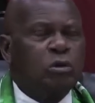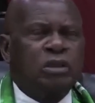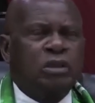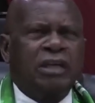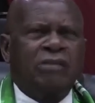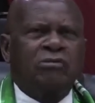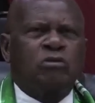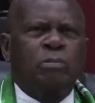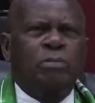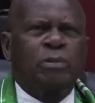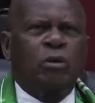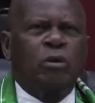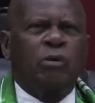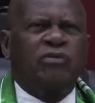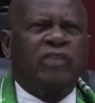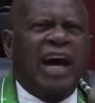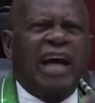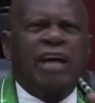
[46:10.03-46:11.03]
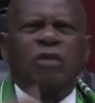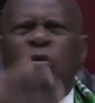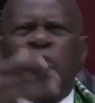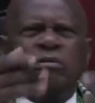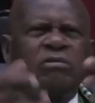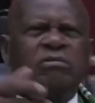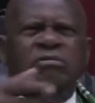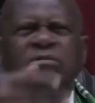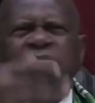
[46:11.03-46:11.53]
would have to be of high
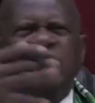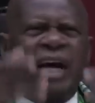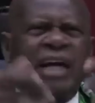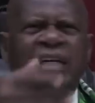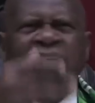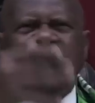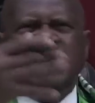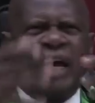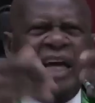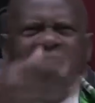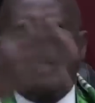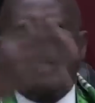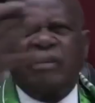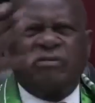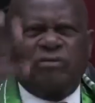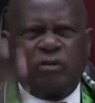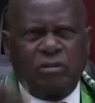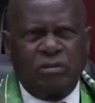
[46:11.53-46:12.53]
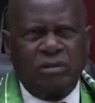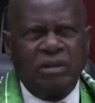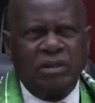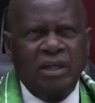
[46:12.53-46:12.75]
level